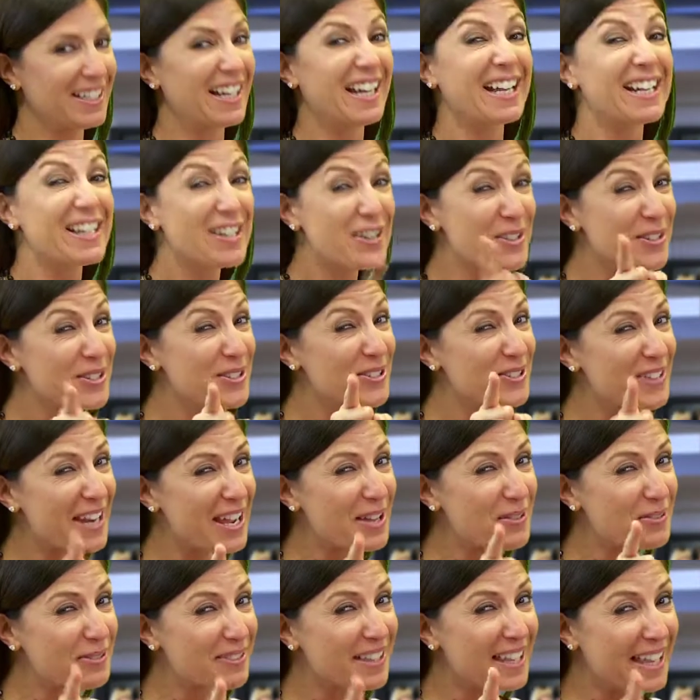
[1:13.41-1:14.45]
I know you're
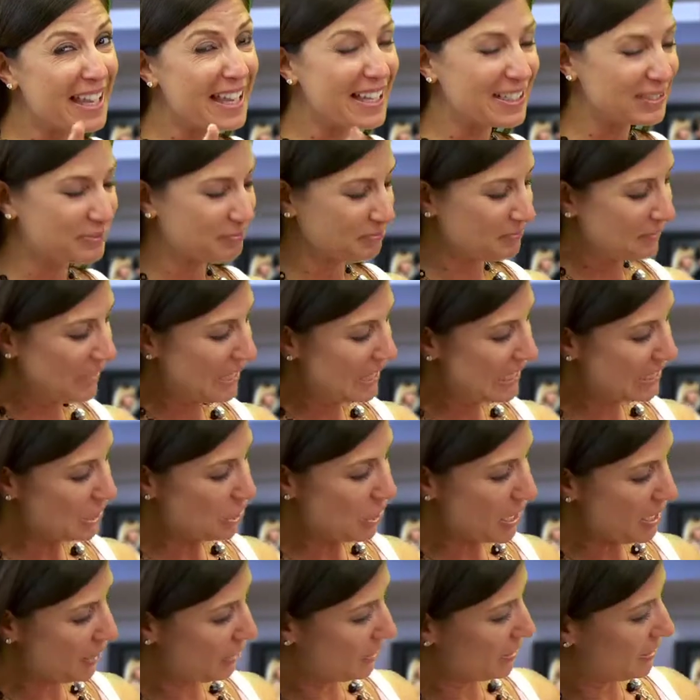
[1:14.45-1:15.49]
out there.
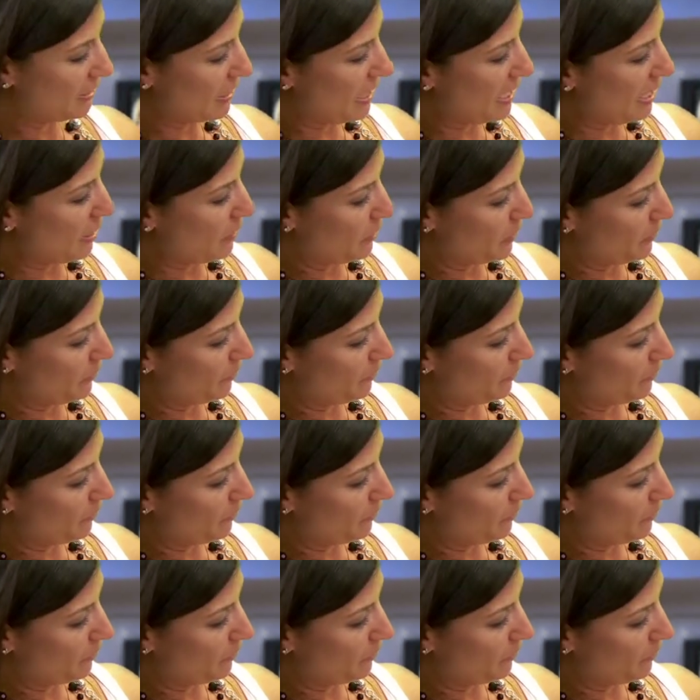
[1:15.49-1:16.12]
Check this out.